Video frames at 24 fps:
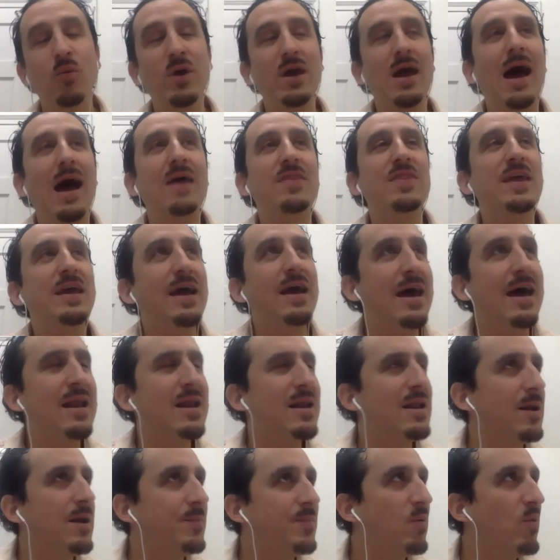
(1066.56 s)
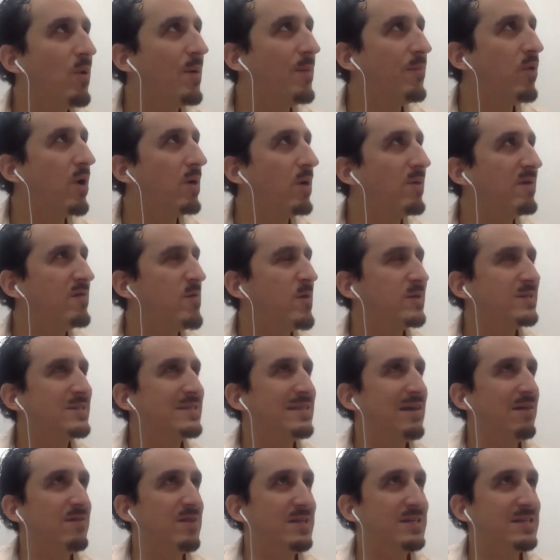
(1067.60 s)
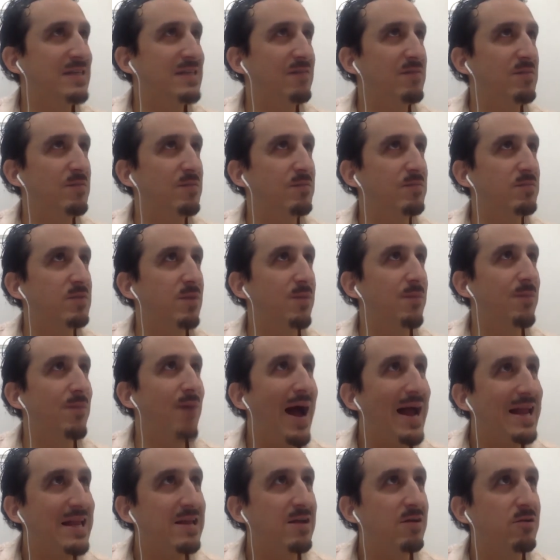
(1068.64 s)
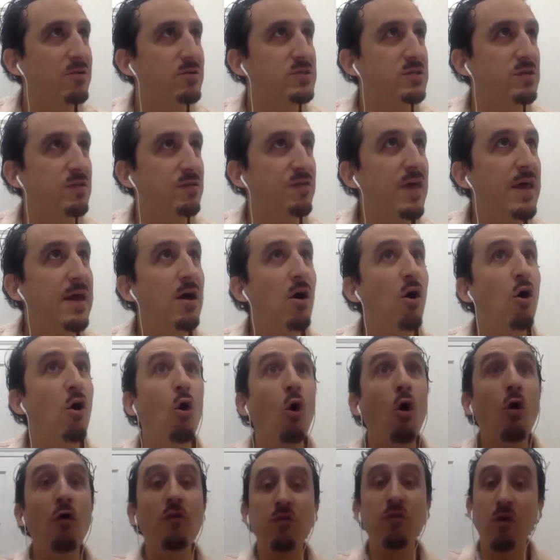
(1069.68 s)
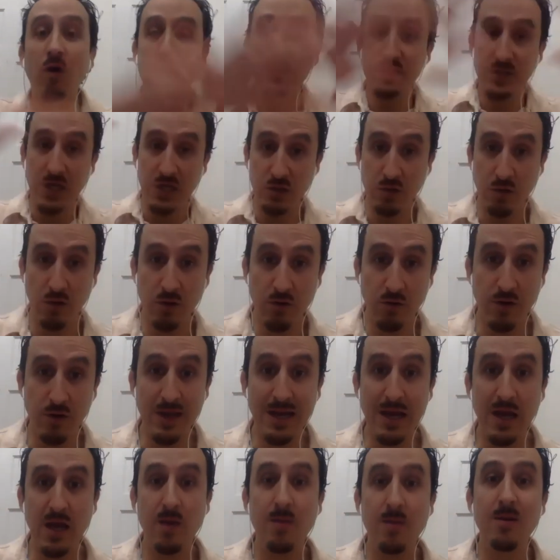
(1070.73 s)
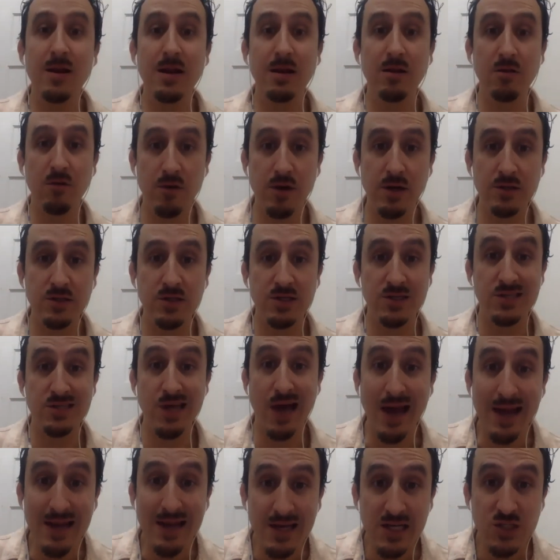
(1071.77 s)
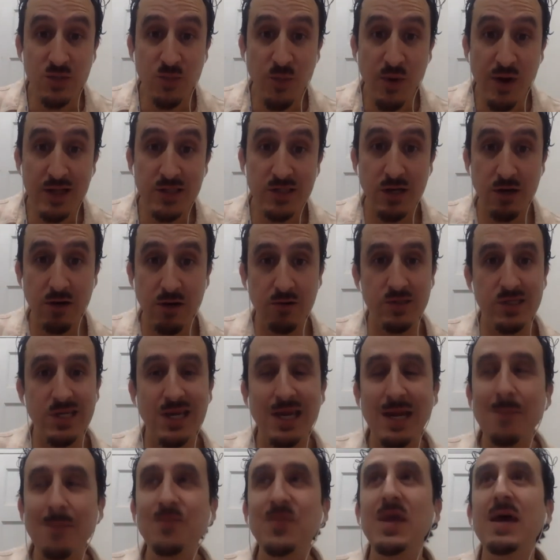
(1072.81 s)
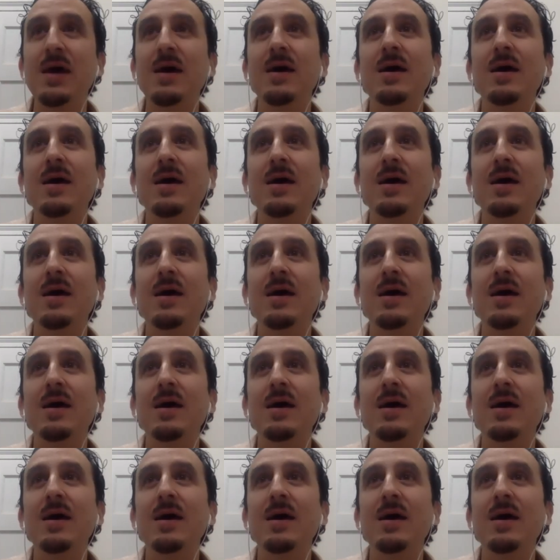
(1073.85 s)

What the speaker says: I think I added it up at one point. We have about 77 combined years of overall digital learning and community learning design experience on our team.